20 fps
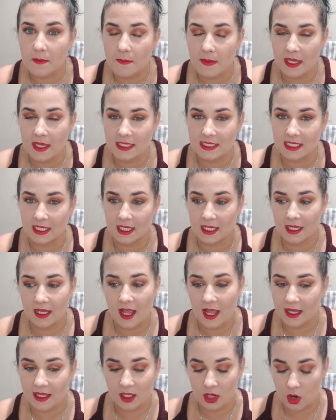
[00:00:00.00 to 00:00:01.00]
amazing.
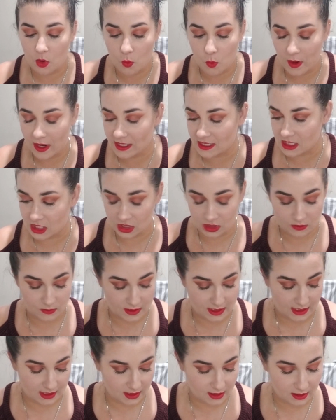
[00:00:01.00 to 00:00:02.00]
I cannot wait to use
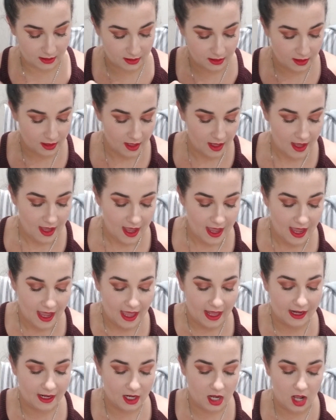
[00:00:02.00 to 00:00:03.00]
it.
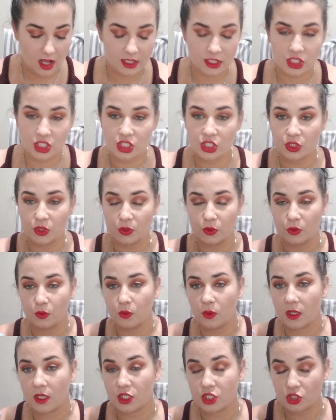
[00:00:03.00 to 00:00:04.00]
And I got
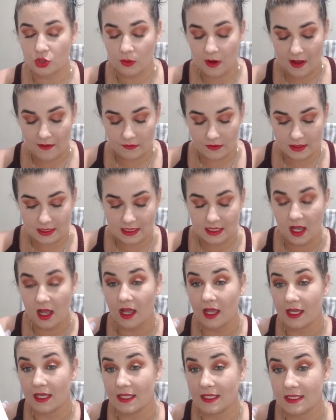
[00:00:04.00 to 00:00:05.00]
2 travel
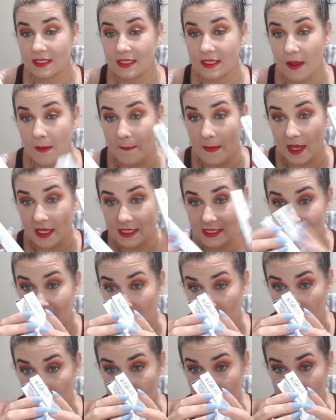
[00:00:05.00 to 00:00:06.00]
size
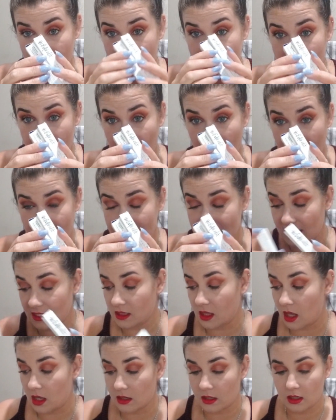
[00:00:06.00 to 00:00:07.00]
mascaras, Estee
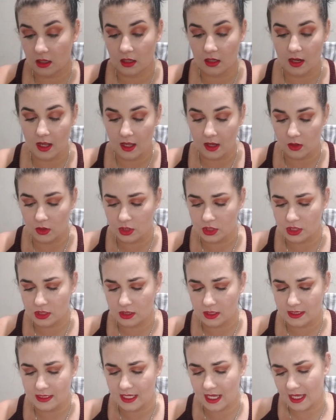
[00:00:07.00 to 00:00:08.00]
Lauder, or
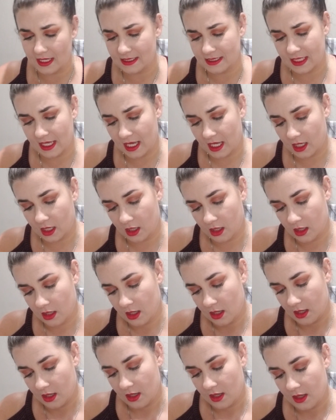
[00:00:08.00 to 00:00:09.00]
is it Estee?
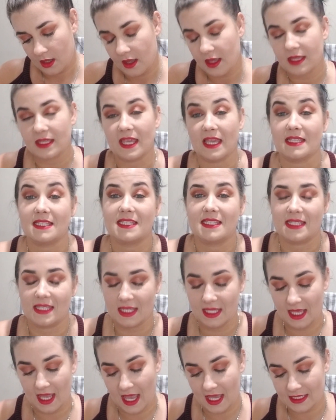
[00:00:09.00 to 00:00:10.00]
Yes,
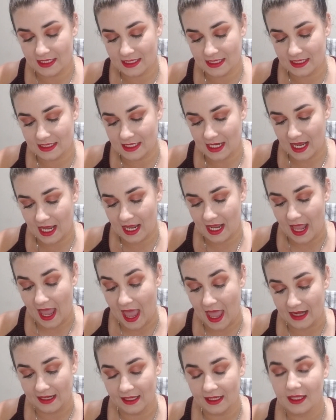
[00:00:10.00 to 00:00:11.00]
the Estee
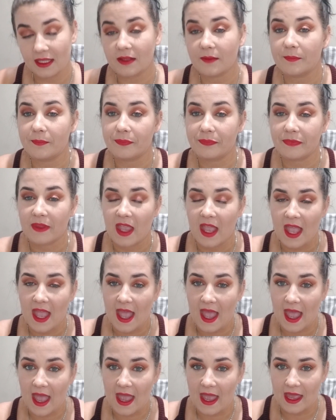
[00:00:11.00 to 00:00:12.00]
Edit.
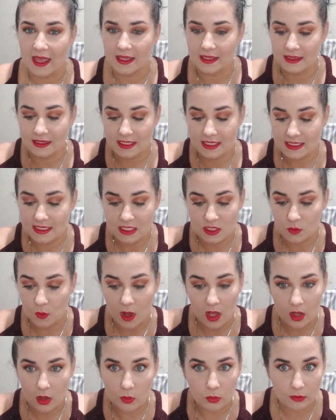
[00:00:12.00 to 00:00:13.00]
And these as
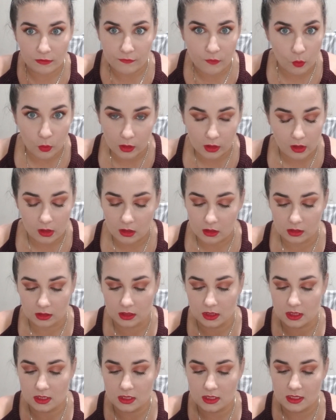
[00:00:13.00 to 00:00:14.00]
well were
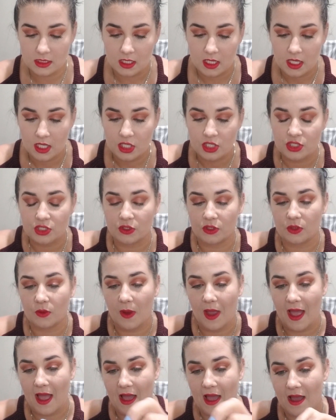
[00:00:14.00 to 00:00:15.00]
$4. So you
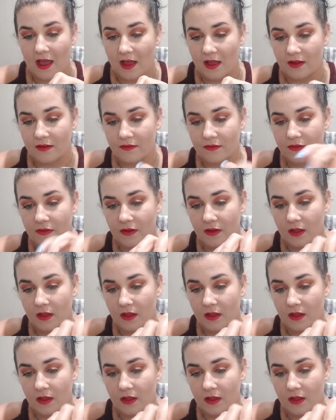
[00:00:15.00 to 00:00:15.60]
have